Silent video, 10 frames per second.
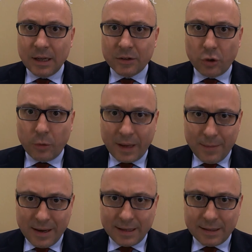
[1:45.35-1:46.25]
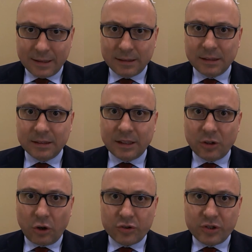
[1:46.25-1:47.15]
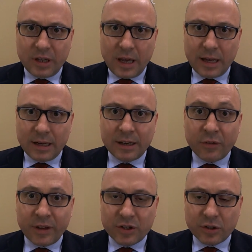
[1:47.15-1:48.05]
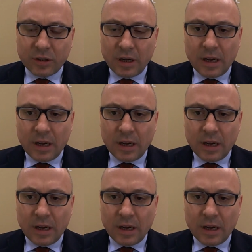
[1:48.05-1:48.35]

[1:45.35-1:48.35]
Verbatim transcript: So become a leader in technology and innovation.